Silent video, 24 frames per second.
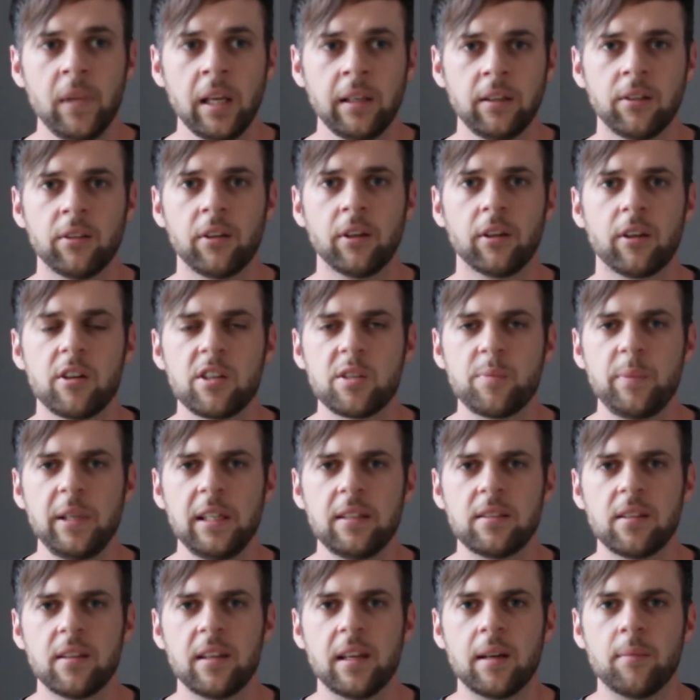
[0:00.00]
You know, go
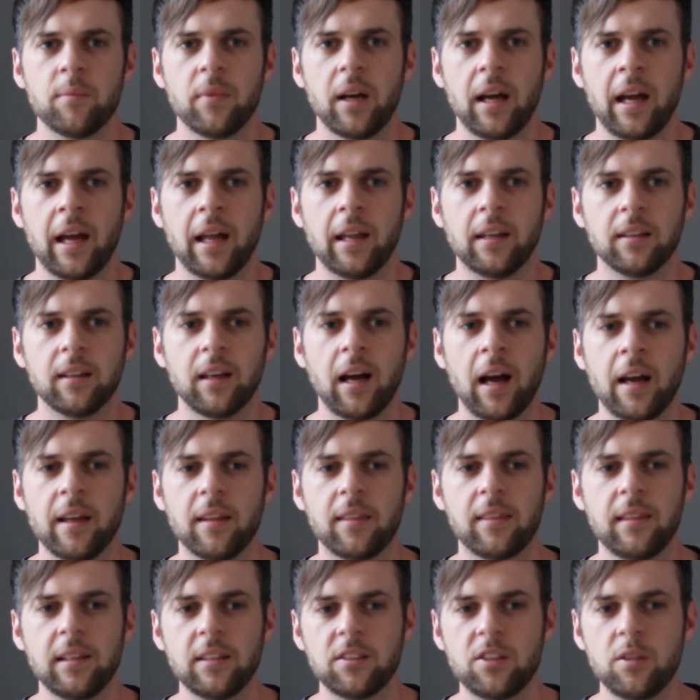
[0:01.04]
speak to them. And I
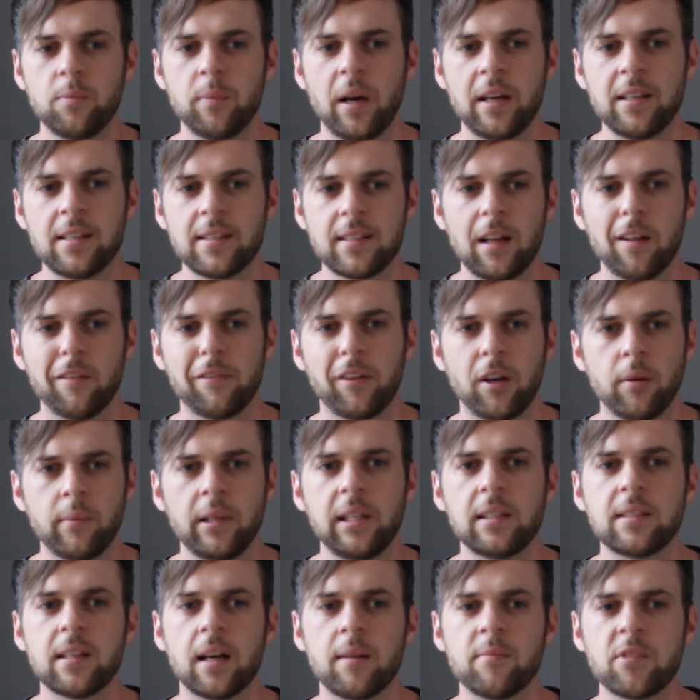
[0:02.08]
think to myself how
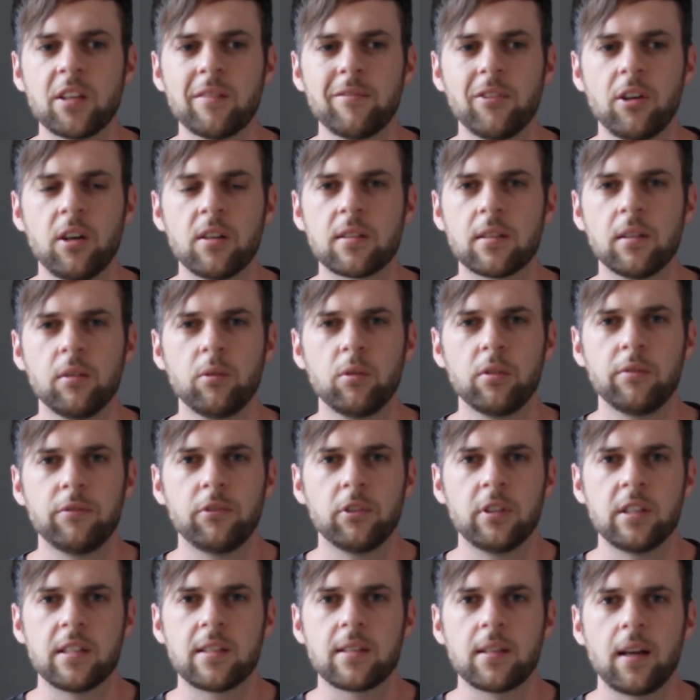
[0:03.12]
many times I've asked the Lord
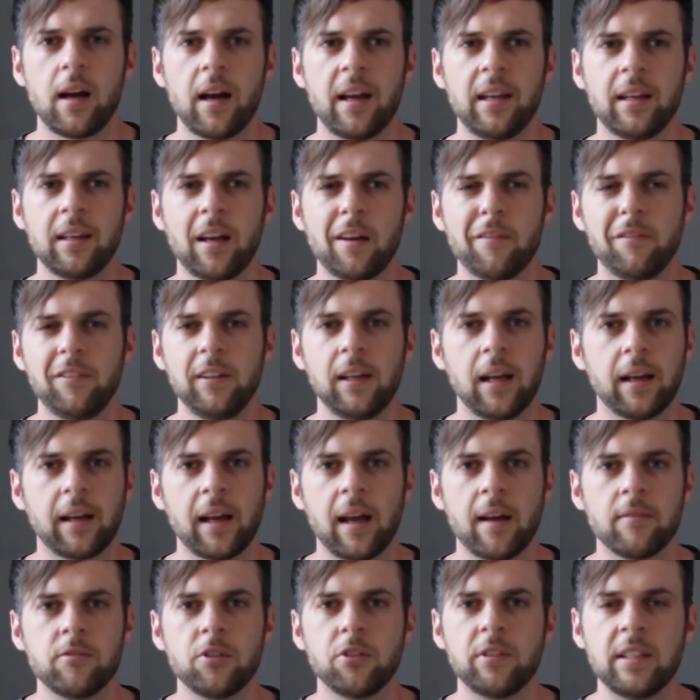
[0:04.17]
for a sign and I feel like I
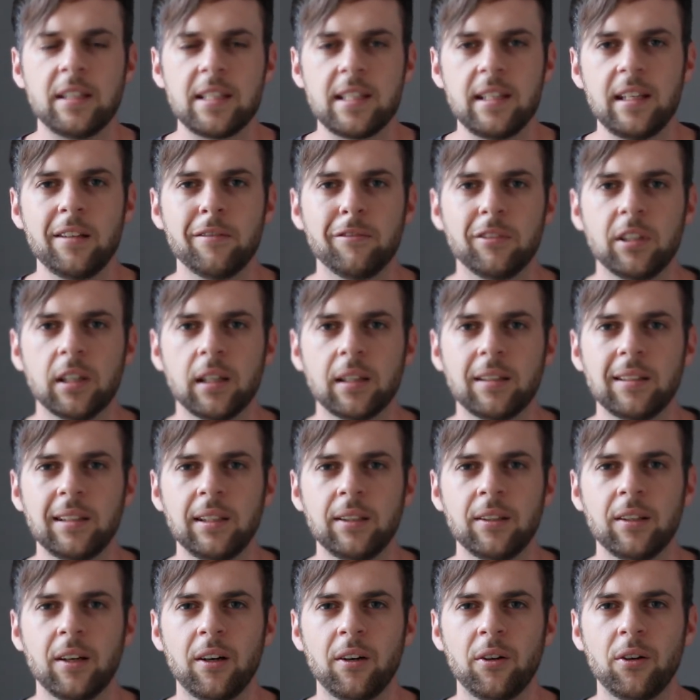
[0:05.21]
haven't received it,
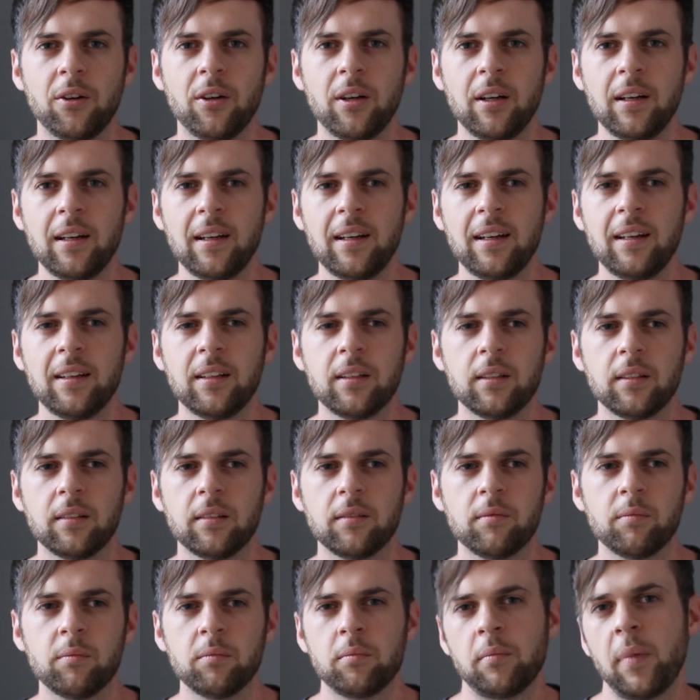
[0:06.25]
you know.
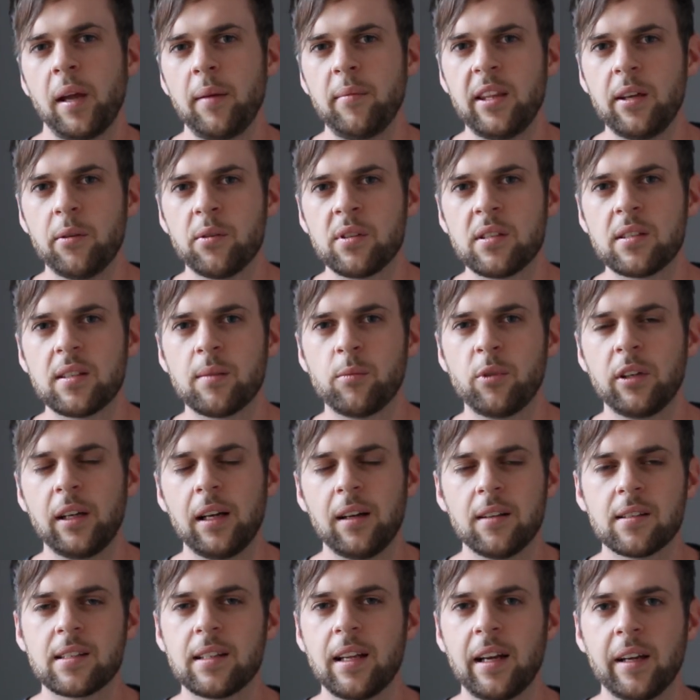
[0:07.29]
Maybe there was someone
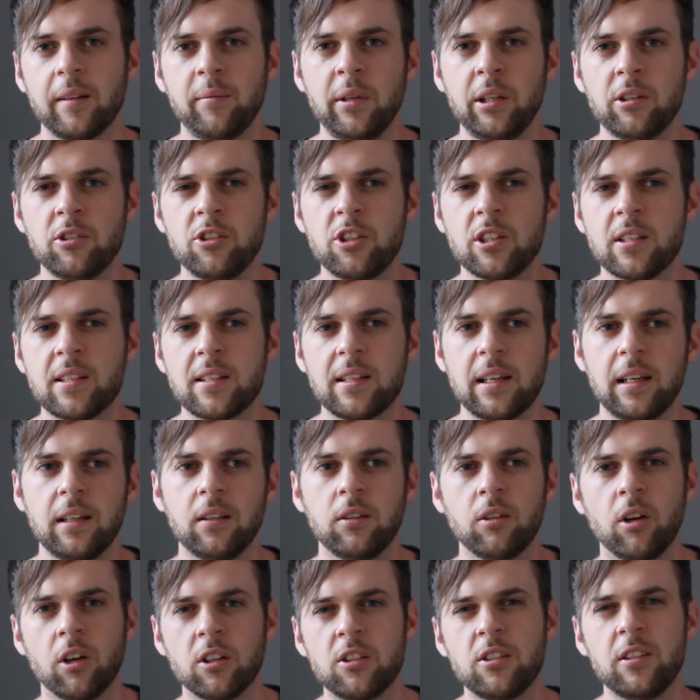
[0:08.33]
else like me who just said,
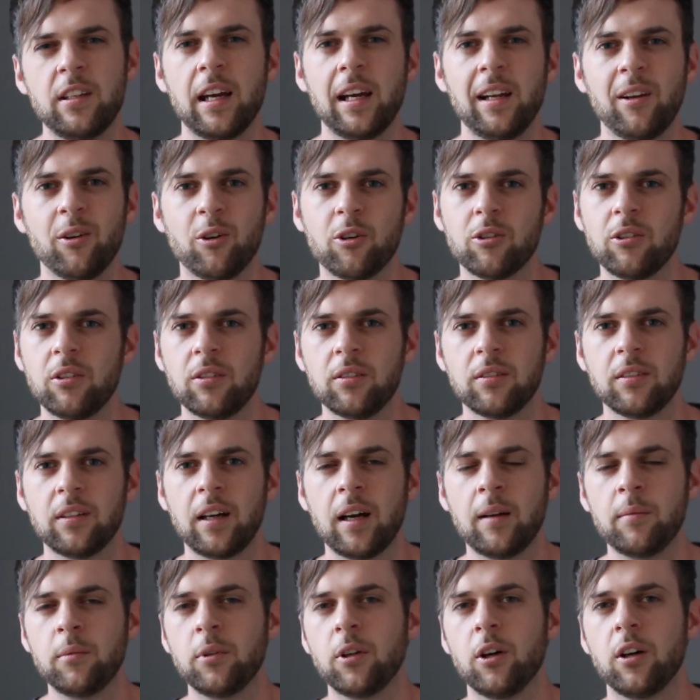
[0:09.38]
not today, Lord,
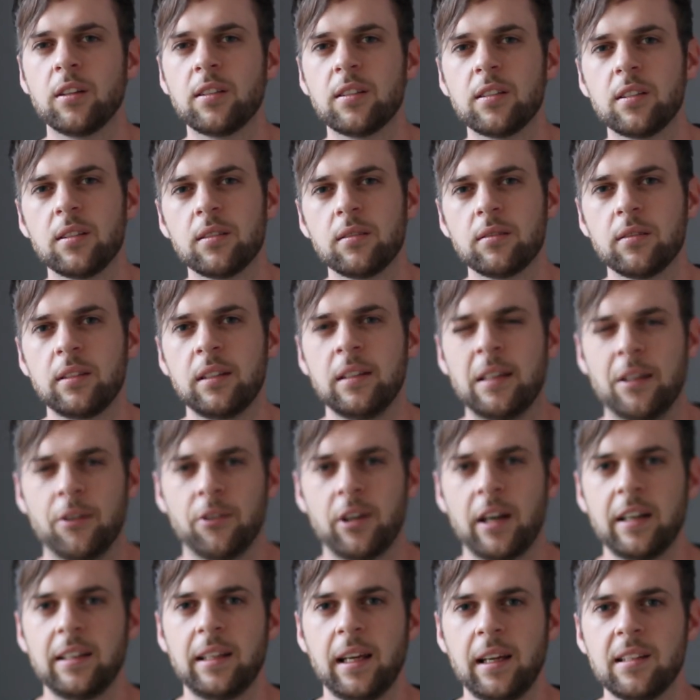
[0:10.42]
I'm not in the
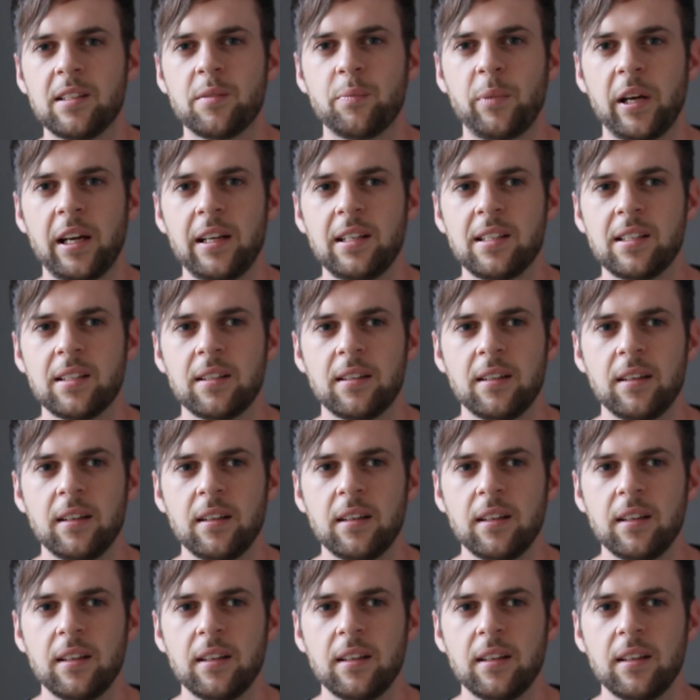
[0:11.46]
right headspace.